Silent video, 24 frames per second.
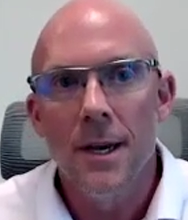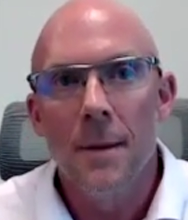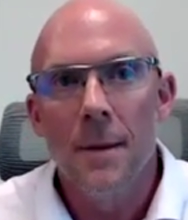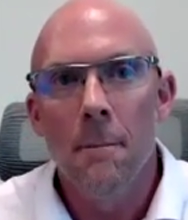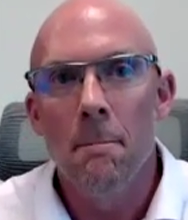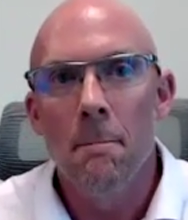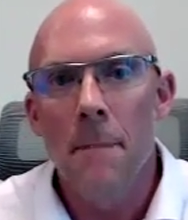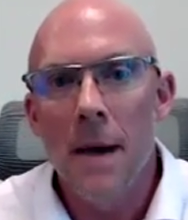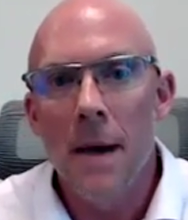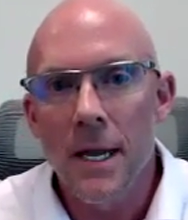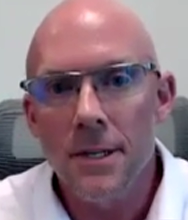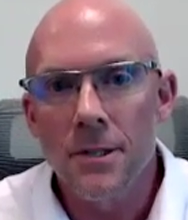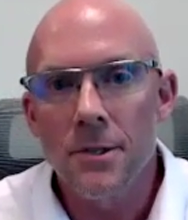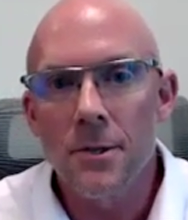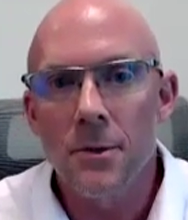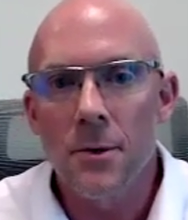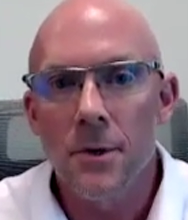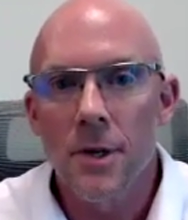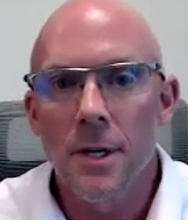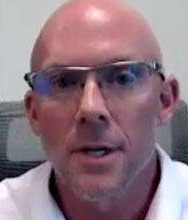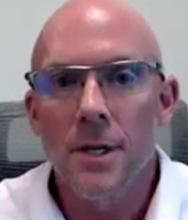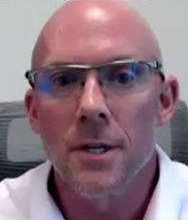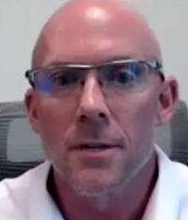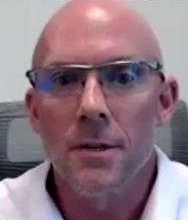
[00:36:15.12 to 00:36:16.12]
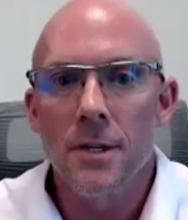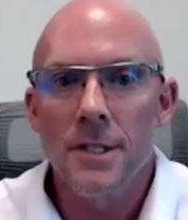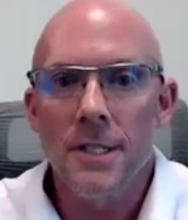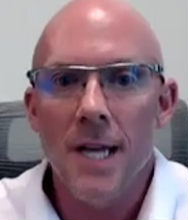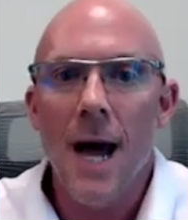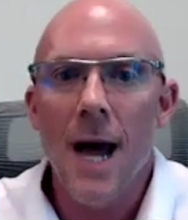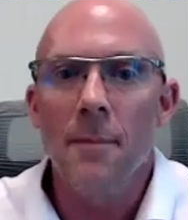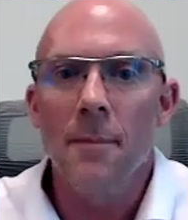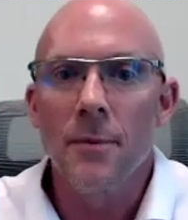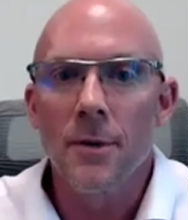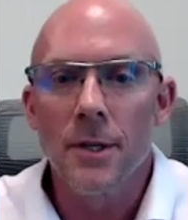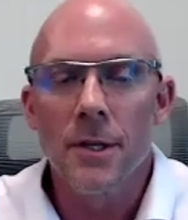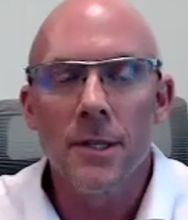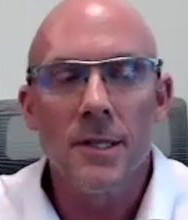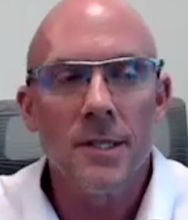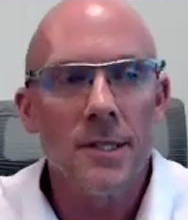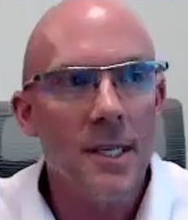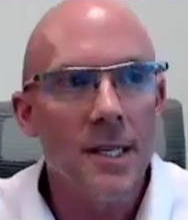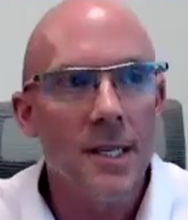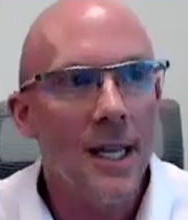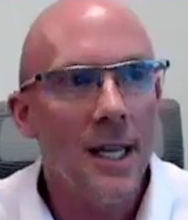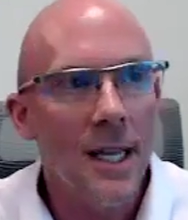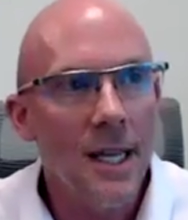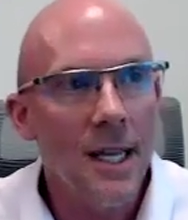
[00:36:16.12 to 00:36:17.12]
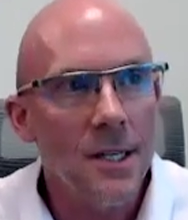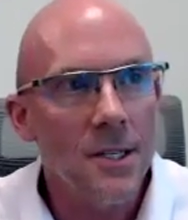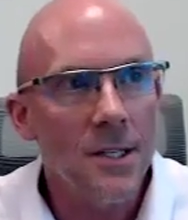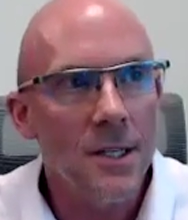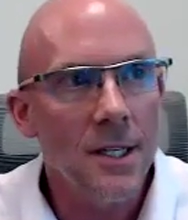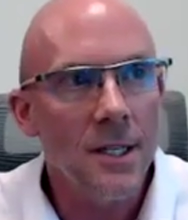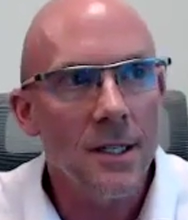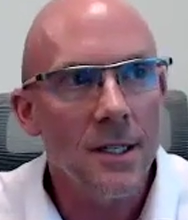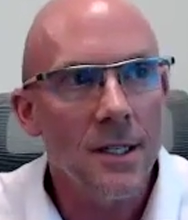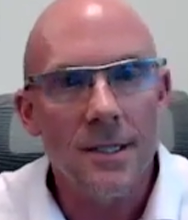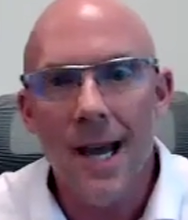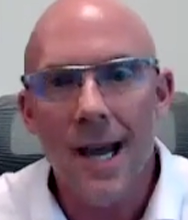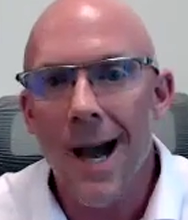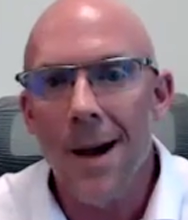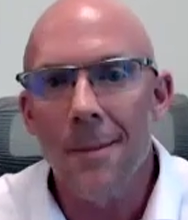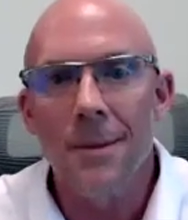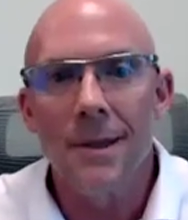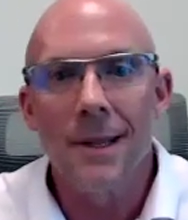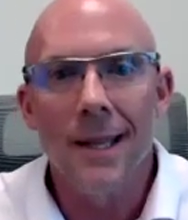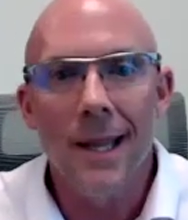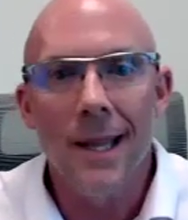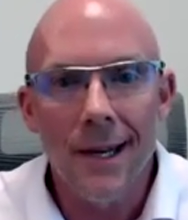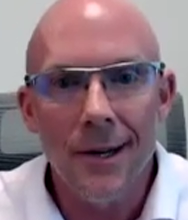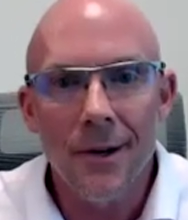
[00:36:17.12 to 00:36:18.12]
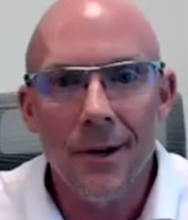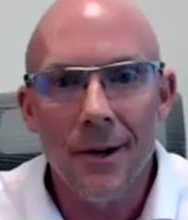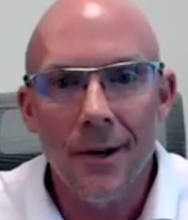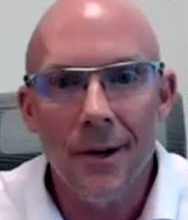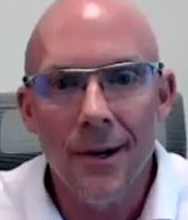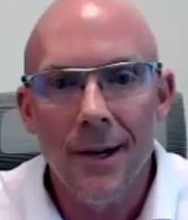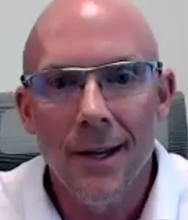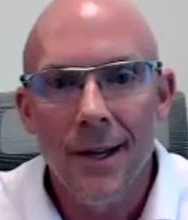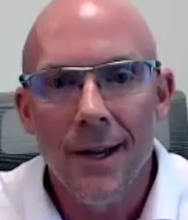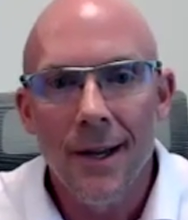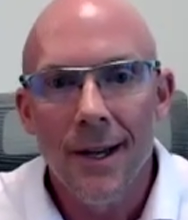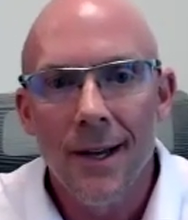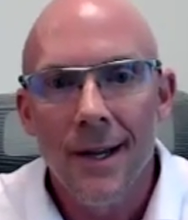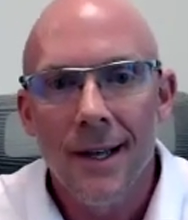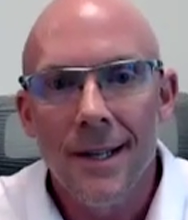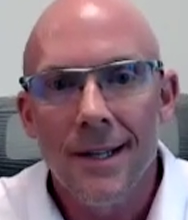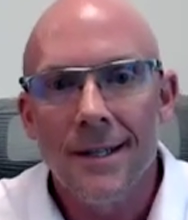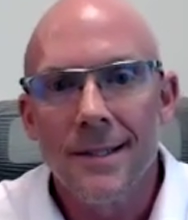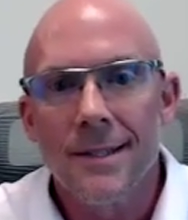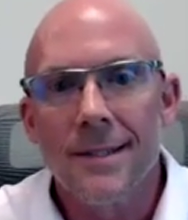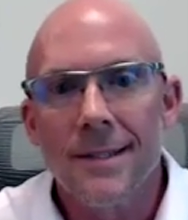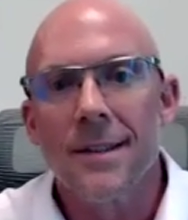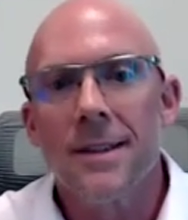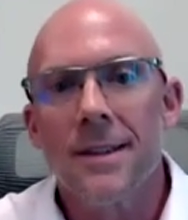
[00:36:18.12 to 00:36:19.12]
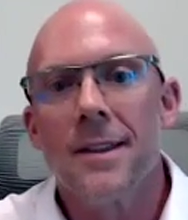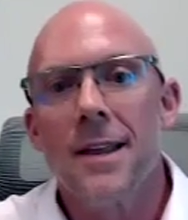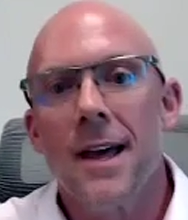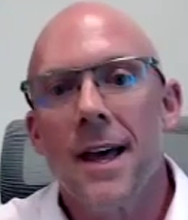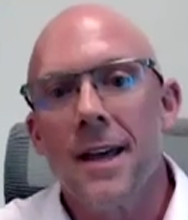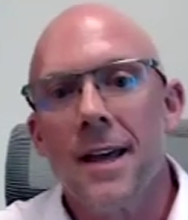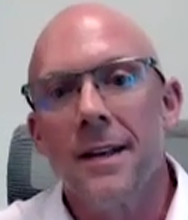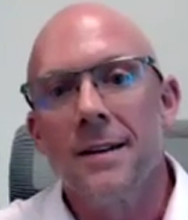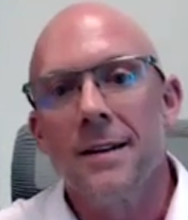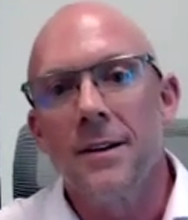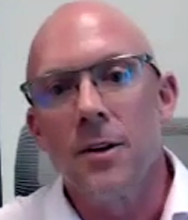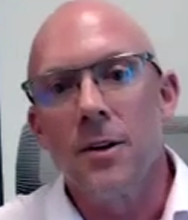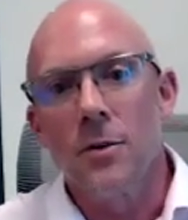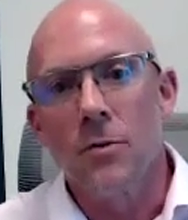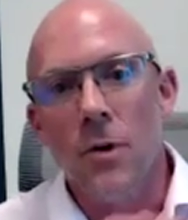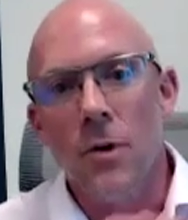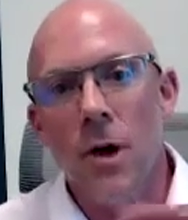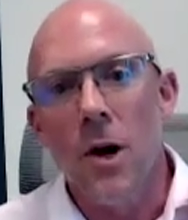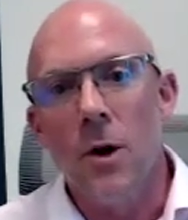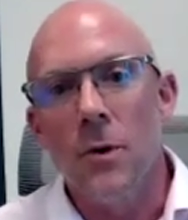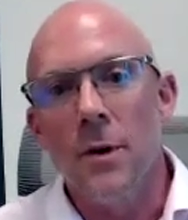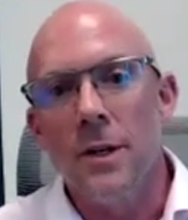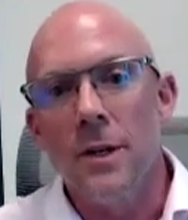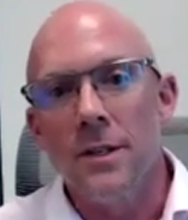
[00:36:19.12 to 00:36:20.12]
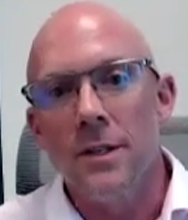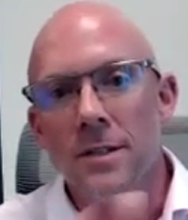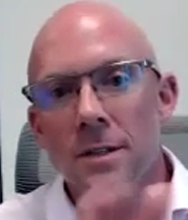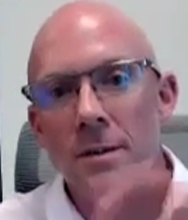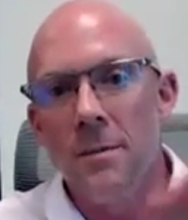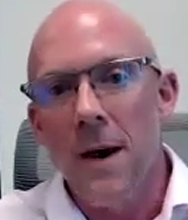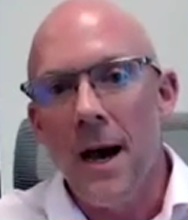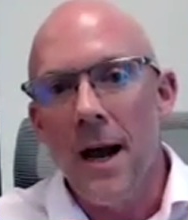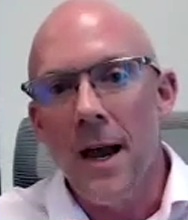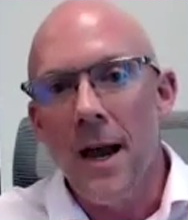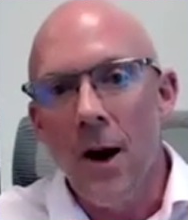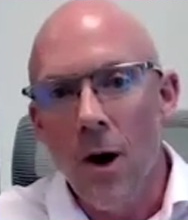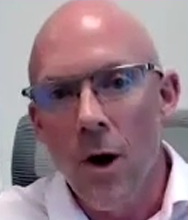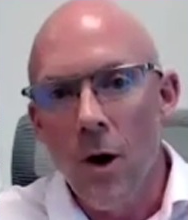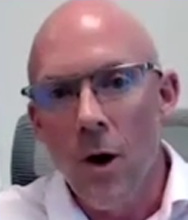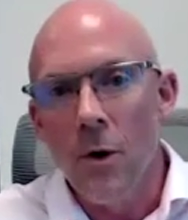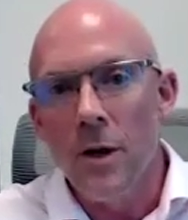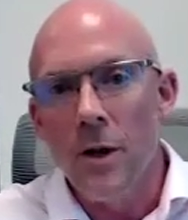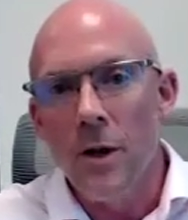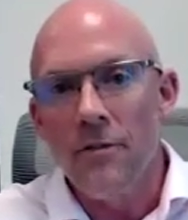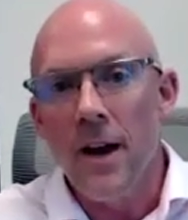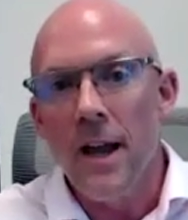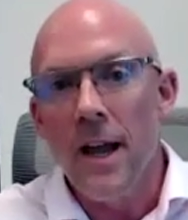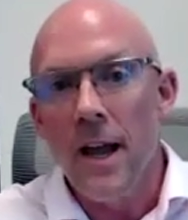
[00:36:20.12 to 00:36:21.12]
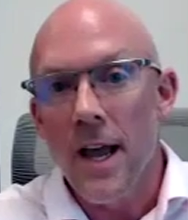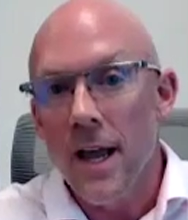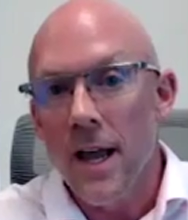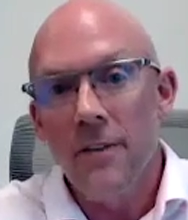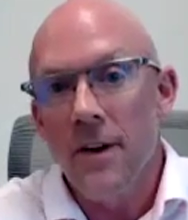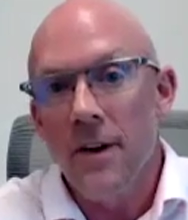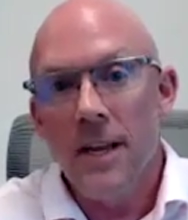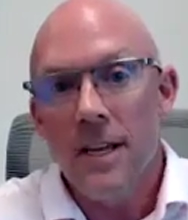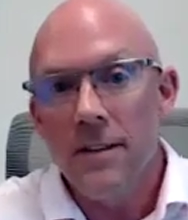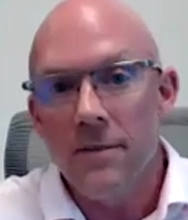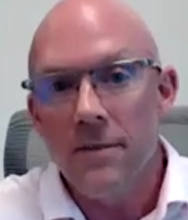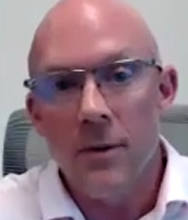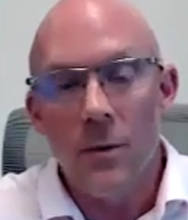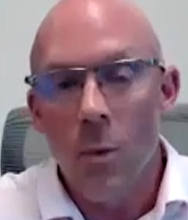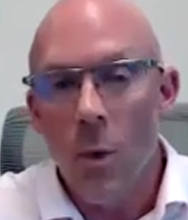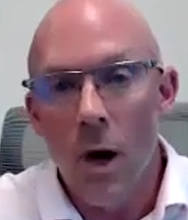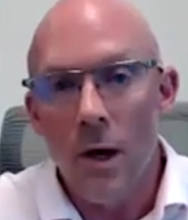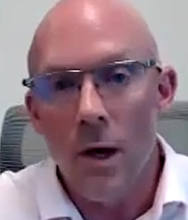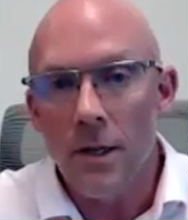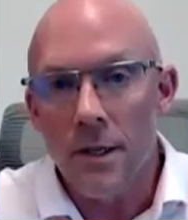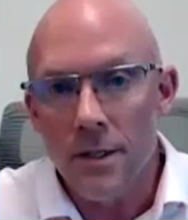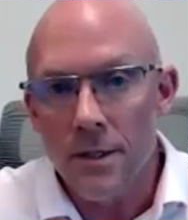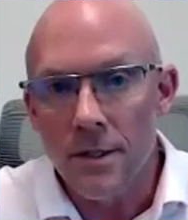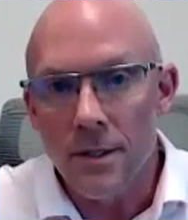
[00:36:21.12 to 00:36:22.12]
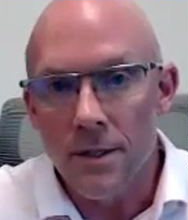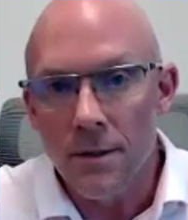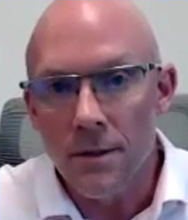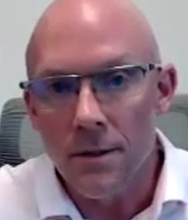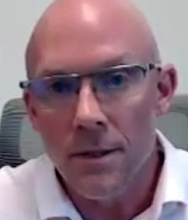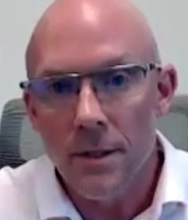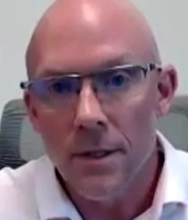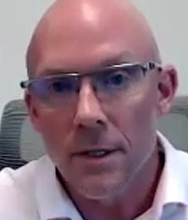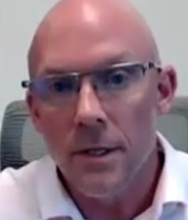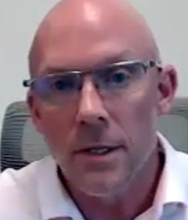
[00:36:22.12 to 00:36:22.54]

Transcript: mentored under a top real estate agent, top lender, to then grow into my own if I even wanted to.